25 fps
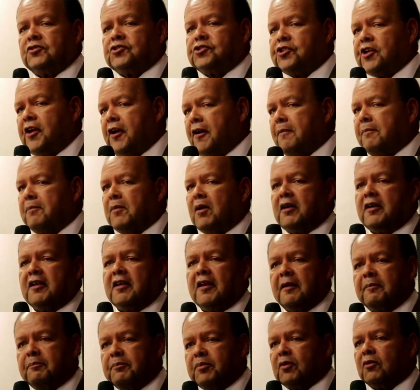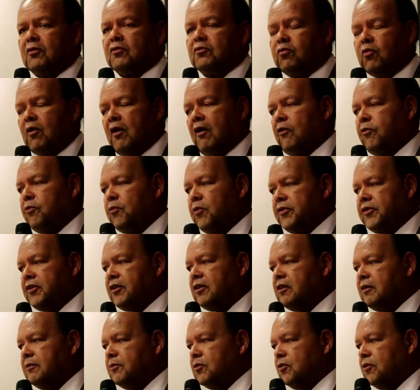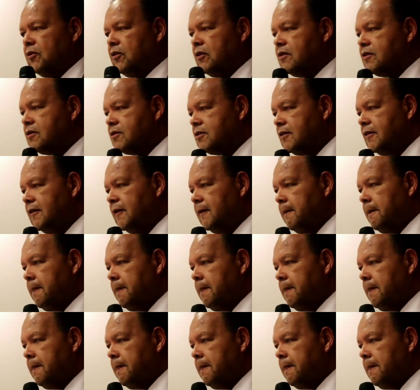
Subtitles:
share money, and build wealth within communities?